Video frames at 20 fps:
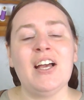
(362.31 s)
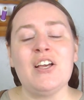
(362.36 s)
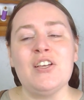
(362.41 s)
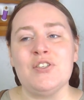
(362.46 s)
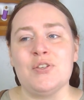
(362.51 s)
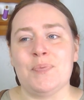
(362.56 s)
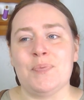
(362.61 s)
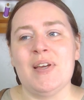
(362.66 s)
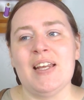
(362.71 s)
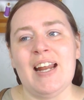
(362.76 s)

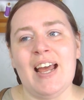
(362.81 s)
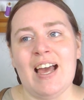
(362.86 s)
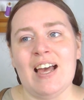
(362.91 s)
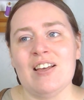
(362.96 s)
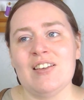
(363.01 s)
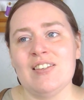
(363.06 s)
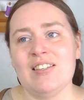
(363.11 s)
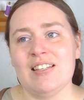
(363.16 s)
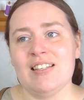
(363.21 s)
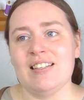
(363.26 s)
So
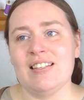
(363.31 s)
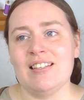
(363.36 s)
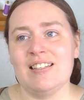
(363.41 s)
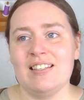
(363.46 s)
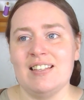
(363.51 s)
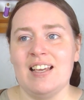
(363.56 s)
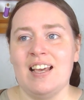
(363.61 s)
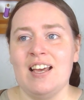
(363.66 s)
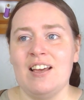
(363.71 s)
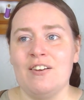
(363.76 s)

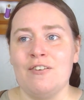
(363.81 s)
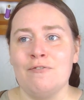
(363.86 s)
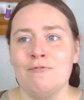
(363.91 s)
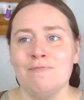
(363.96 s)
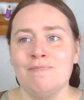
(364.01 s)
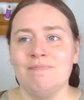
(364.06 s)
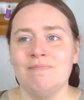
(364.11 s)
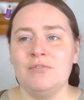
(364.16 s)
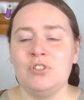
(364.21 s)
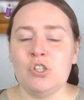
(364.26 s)
houses
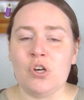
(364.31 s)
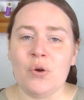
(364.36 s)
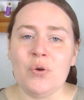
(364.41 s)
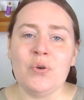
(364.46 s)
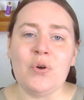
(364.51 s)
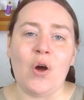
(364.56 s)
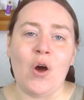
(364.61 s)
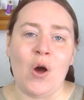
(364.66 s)
don't